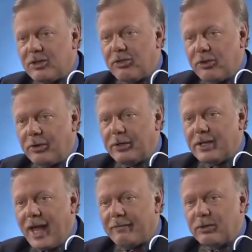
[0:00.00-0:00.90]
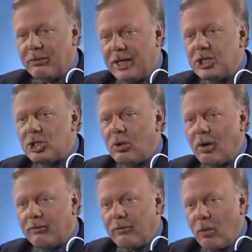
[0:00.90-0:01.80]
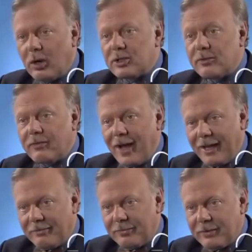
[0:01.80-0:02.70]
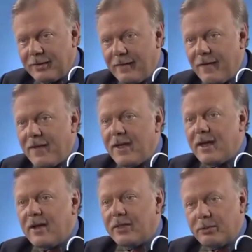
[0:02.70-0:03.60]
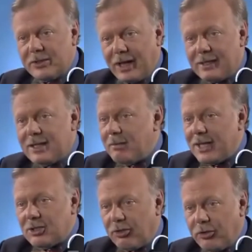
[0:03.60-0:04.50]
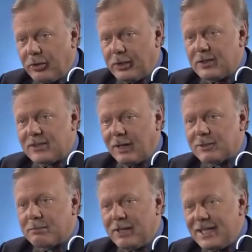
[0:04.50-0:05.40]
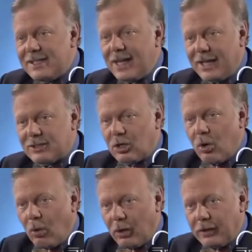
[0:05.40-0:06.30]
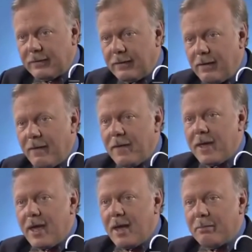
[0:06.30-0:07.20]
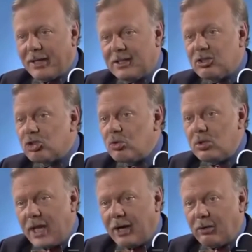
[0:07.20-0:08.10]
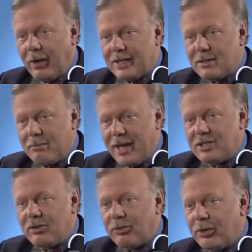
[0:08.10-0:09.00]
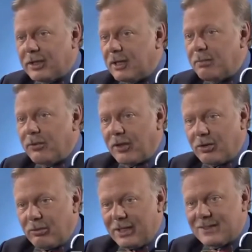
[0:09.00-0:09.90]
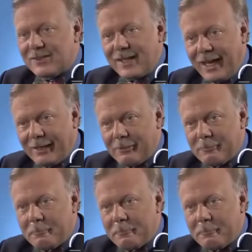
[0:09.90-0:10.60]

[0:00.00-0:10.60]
third have a ratio of 4 to 5. The resulting major third sounds pleasing as a chord, but it is too narrow as a major third in a Pythagorean scale.